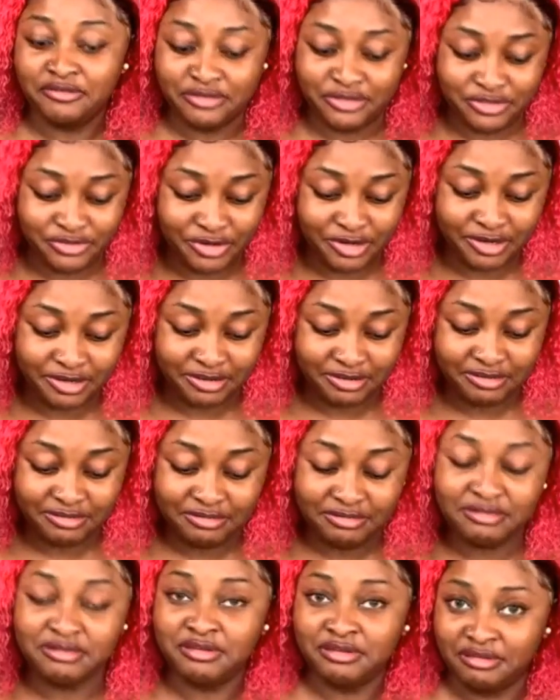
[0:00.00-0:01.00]
nervous wreck,
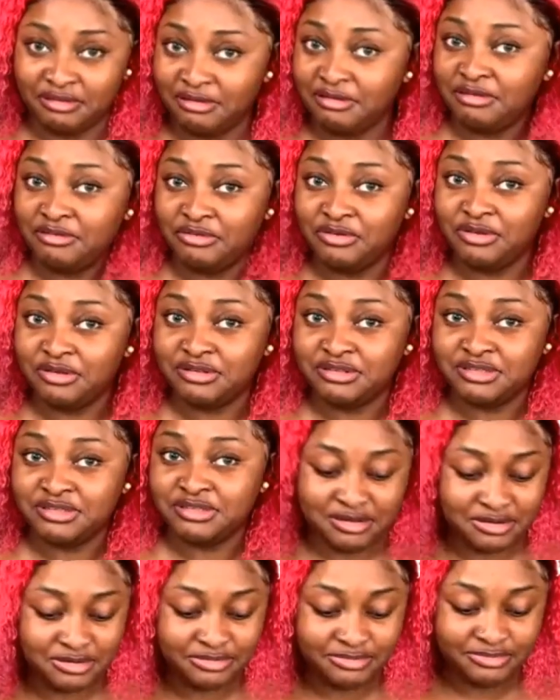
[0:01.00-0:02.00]
if you can
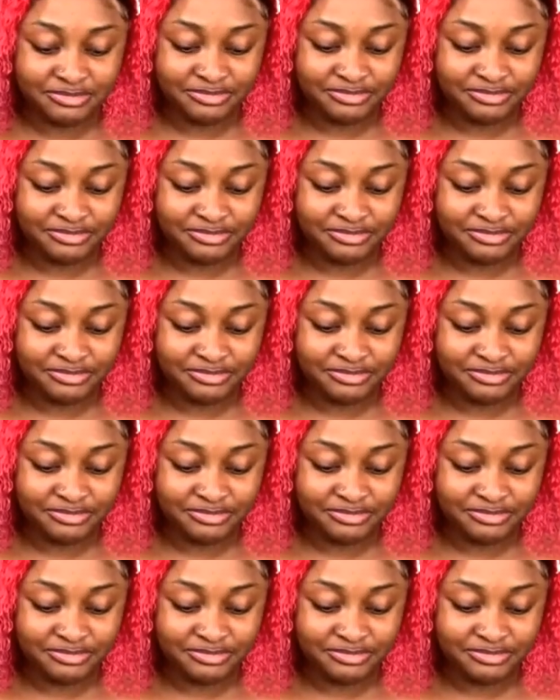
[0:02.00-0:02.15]
tell.